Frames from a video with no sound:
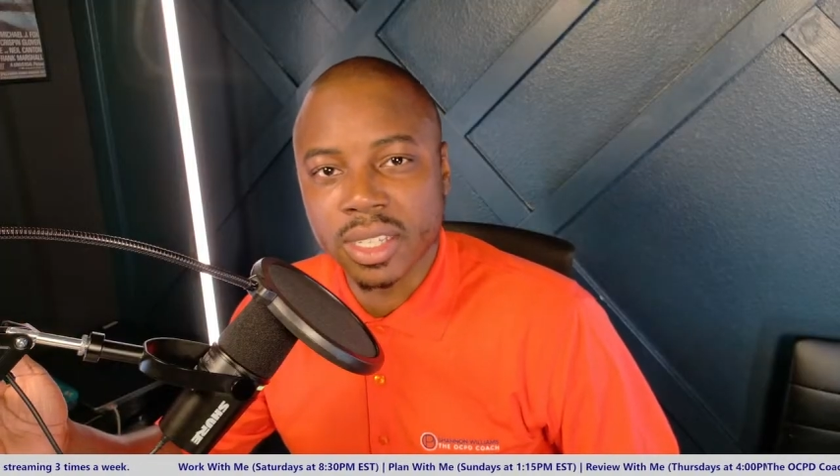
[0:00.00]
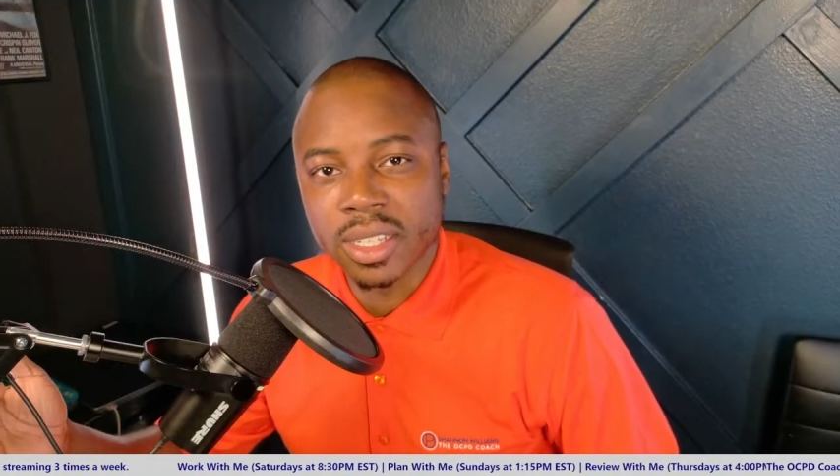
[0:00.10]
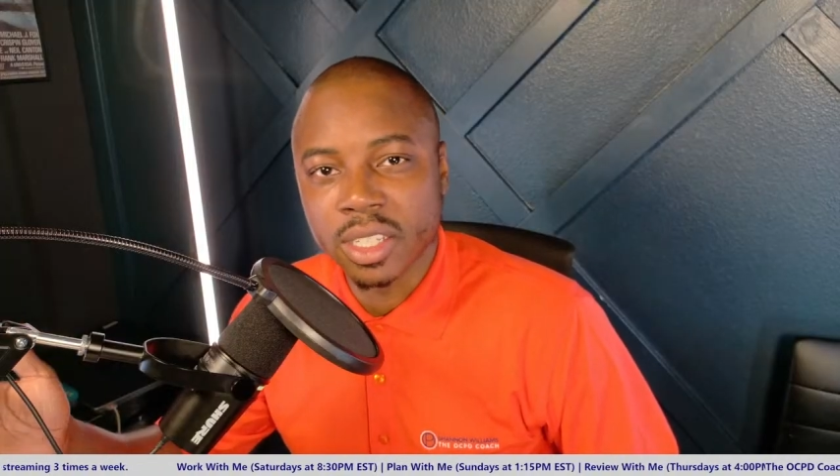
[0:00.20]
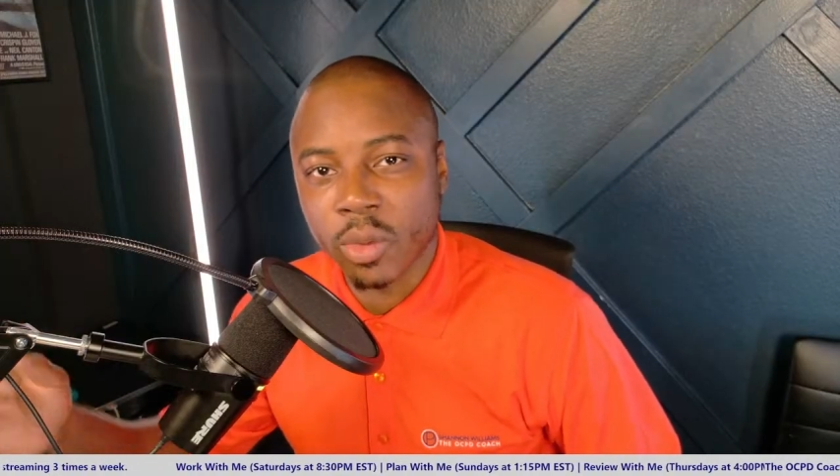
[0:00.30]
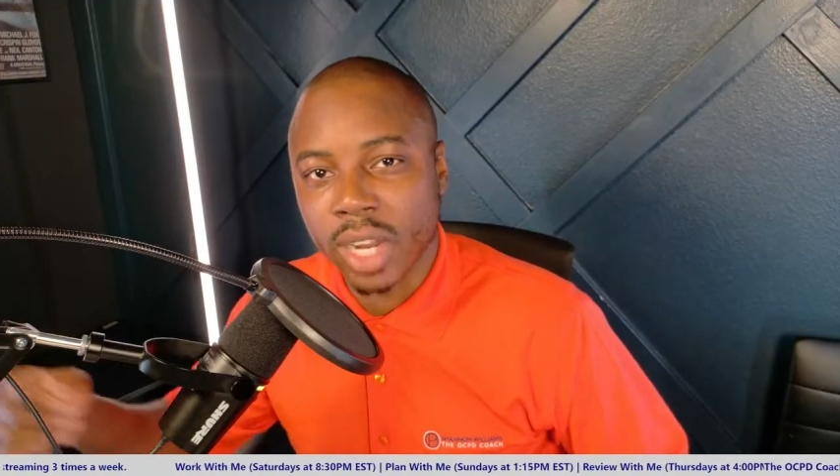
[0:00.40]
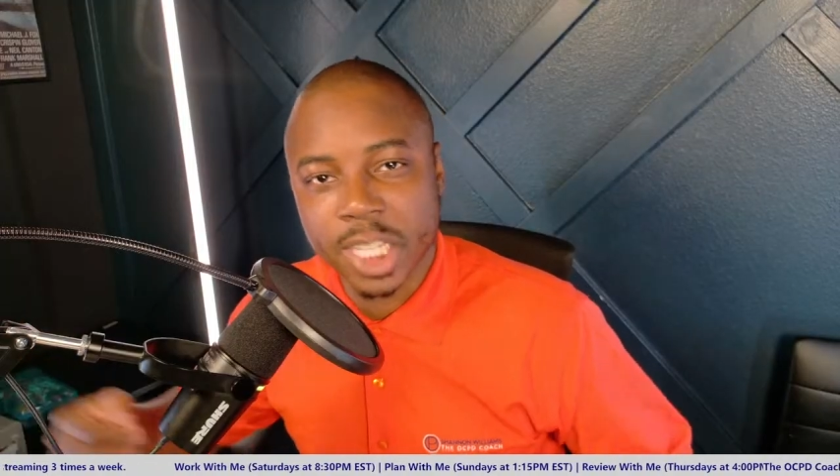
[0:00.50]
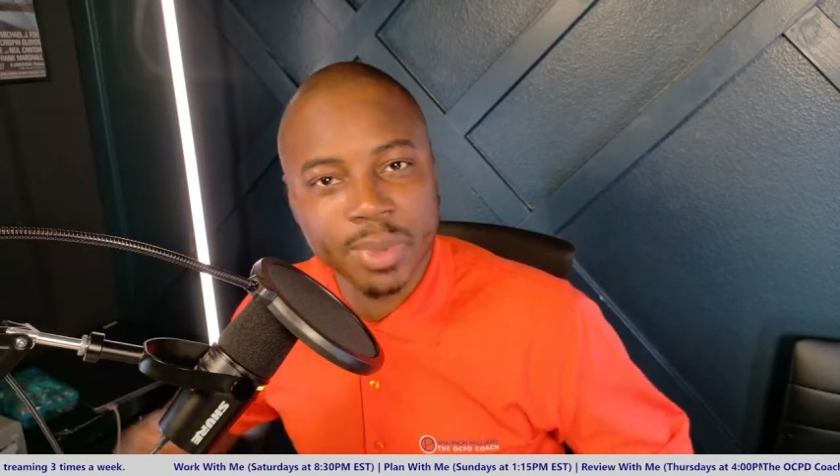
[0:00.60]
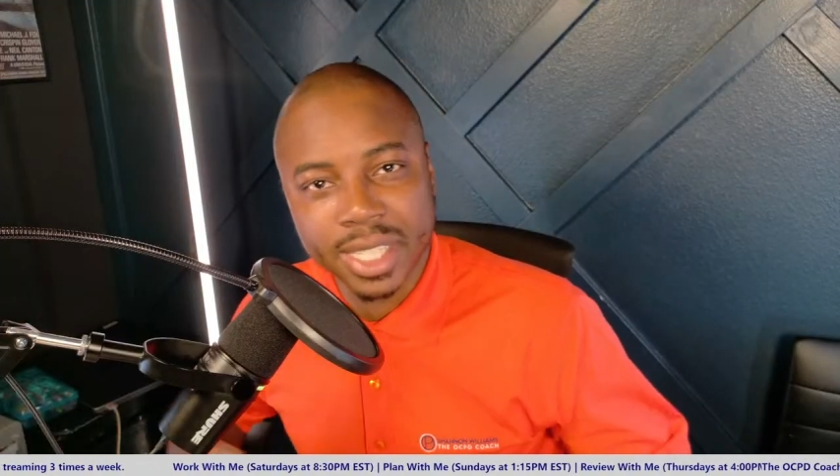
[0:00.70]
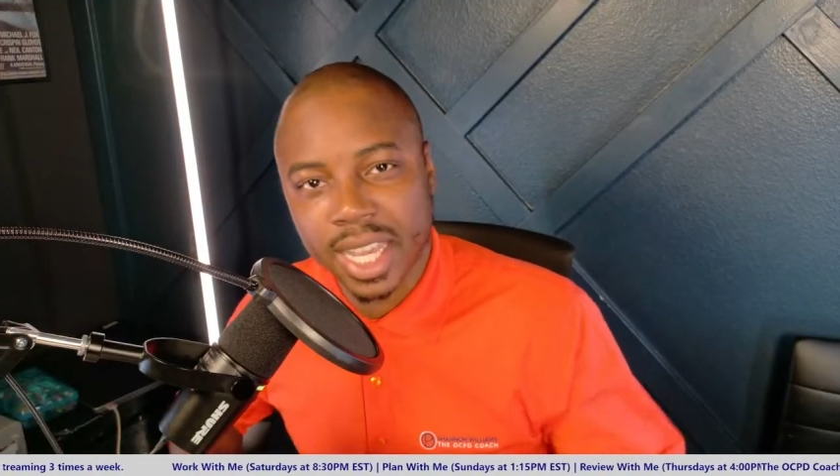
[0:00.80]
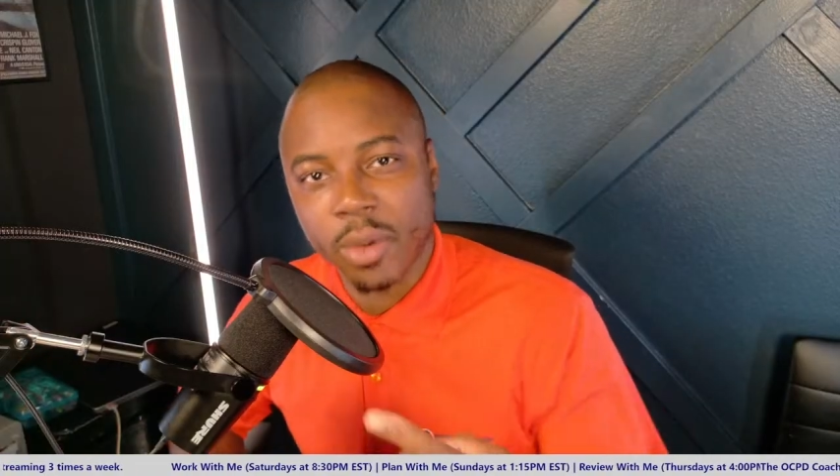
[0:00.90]
So when I spend
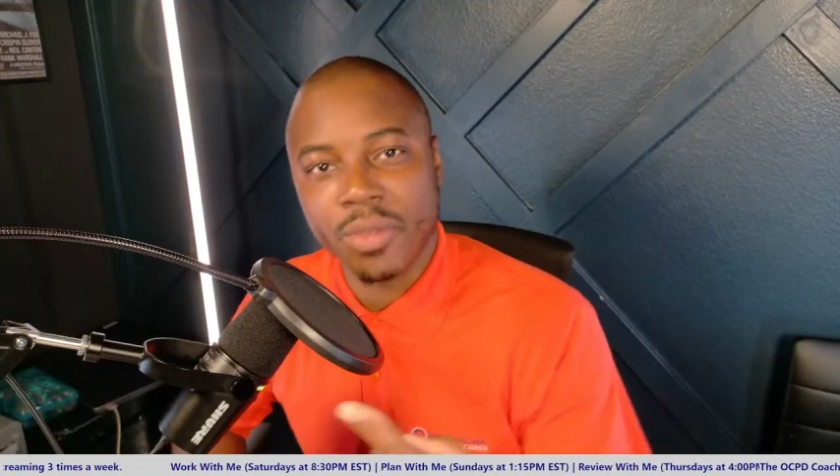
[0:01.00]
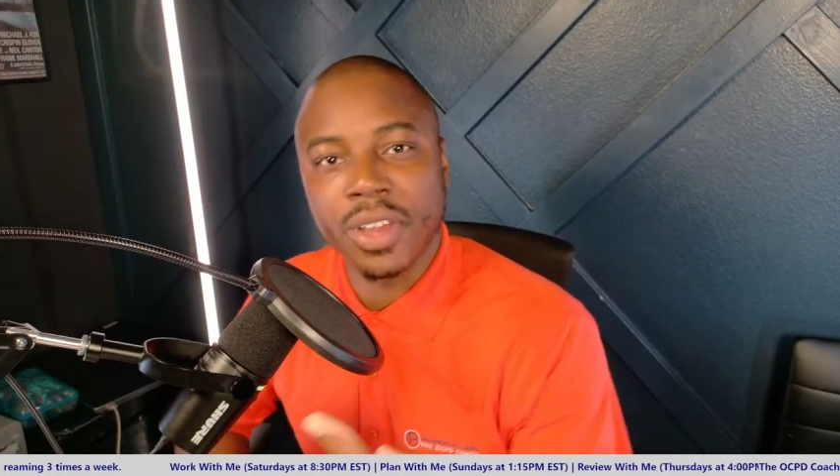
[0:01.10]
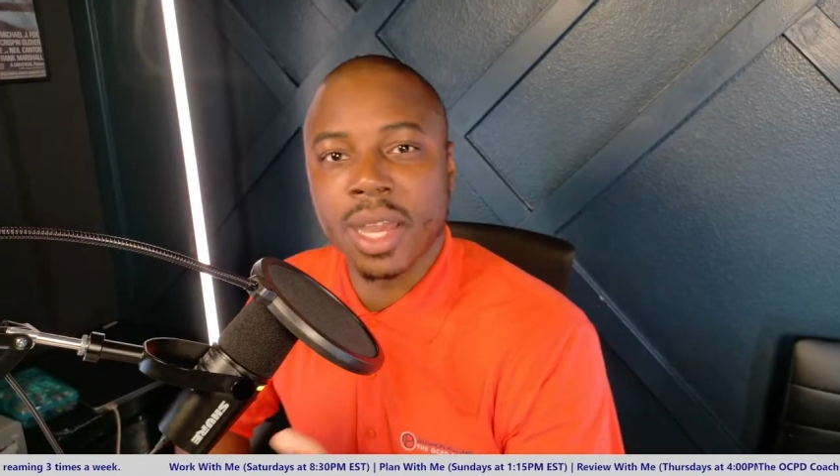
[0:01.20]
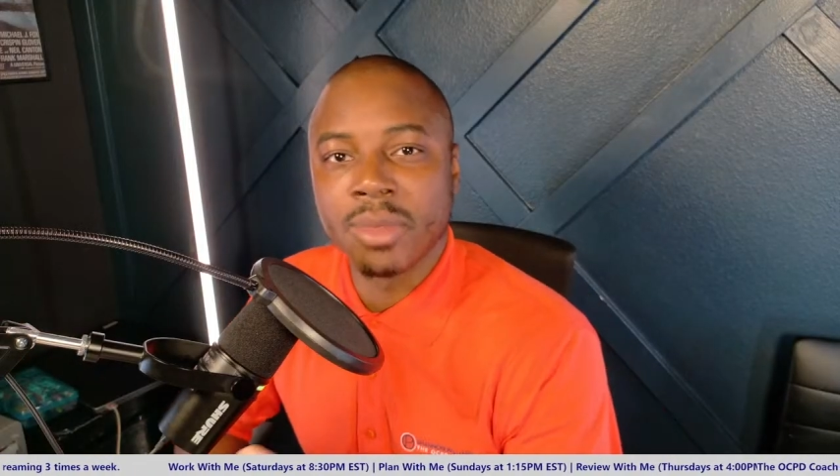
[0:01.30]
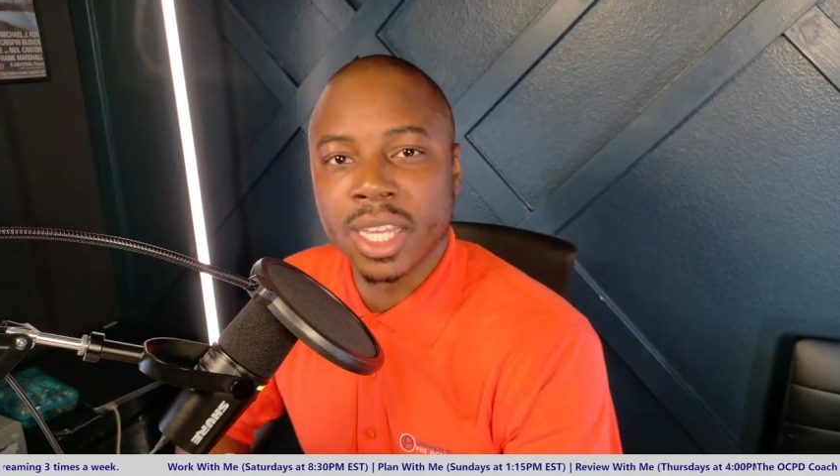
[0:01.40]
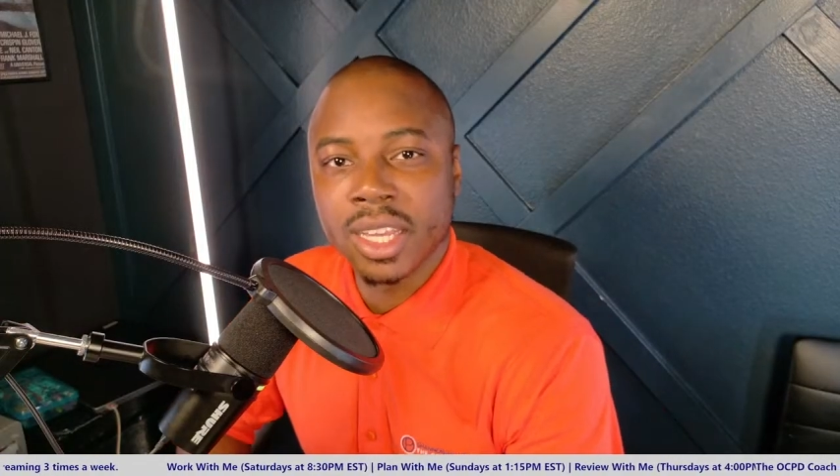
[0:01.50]
time with family,